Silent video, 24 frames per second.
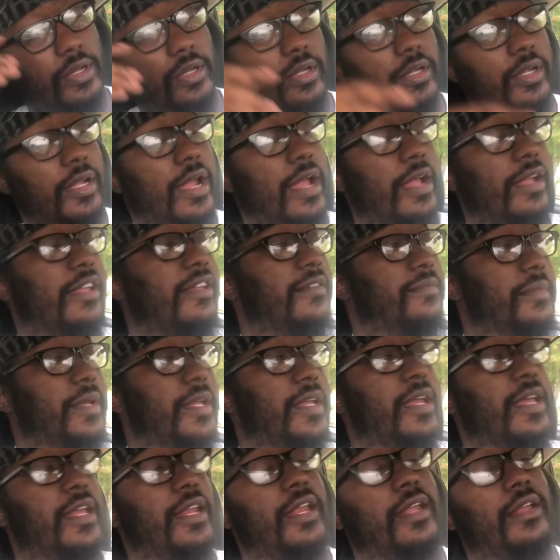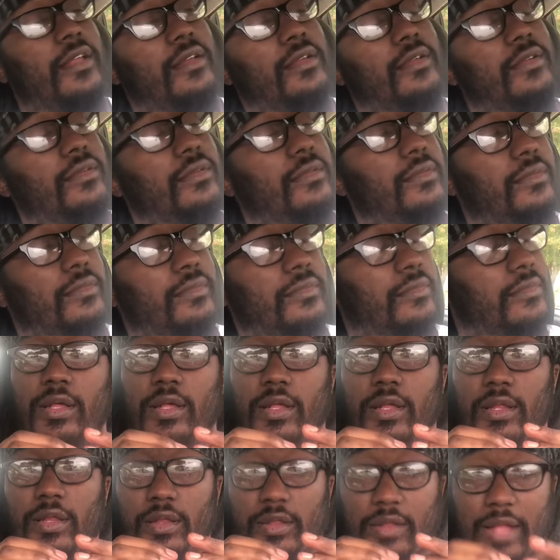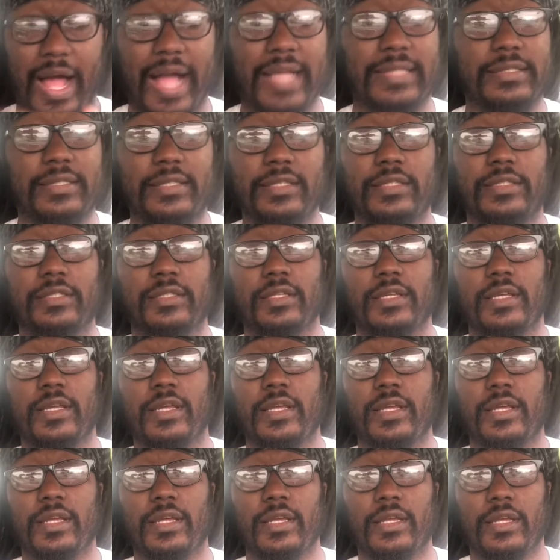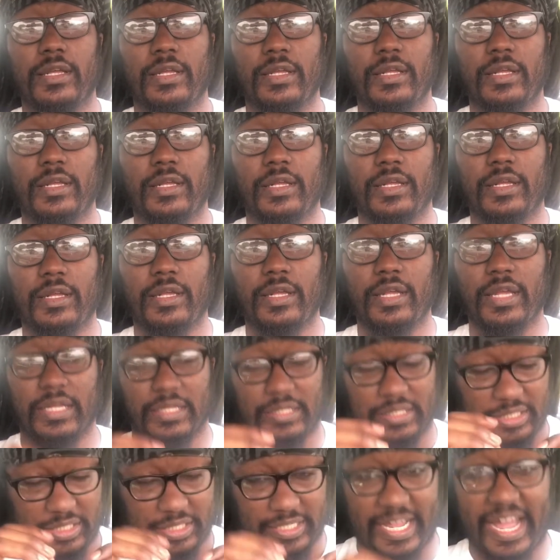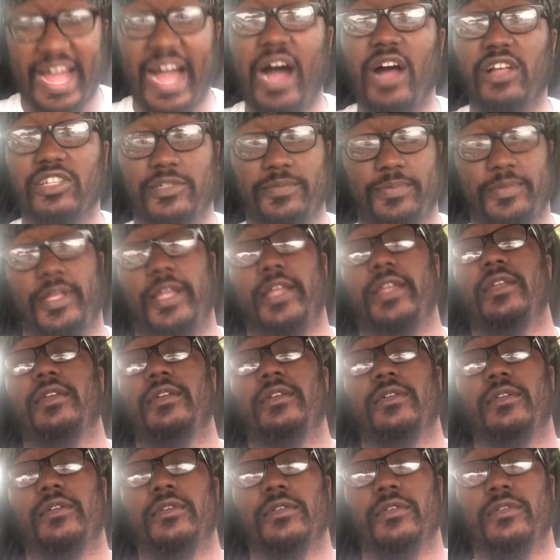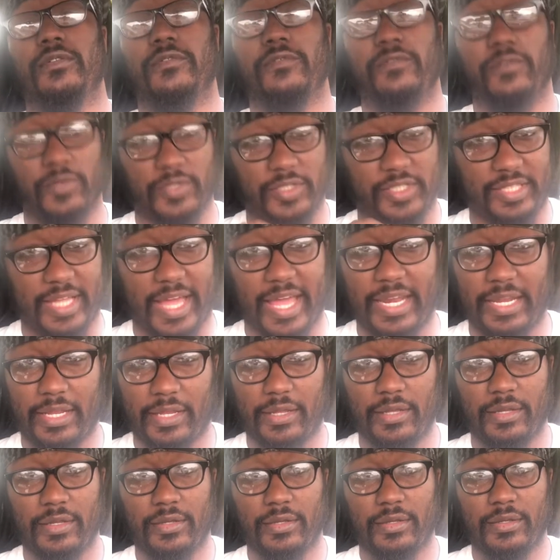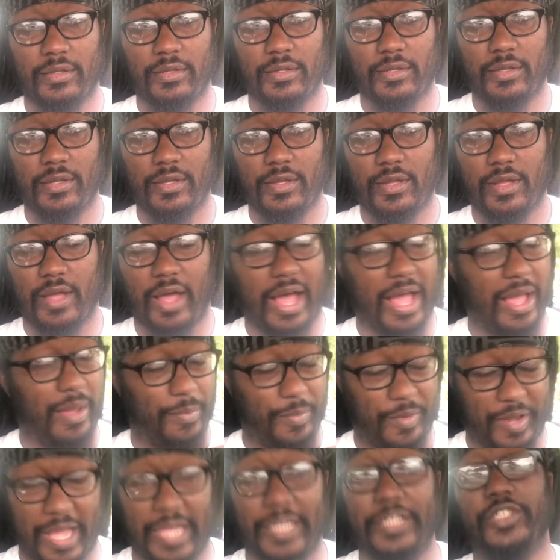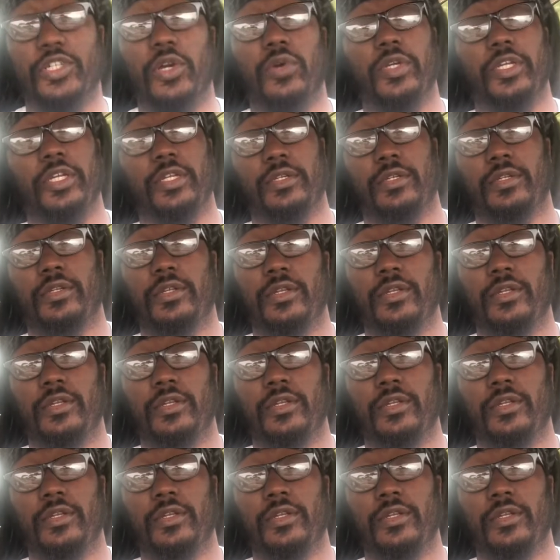Yeah, give me a headache. Laxus is child's play for Static. I'm not joking.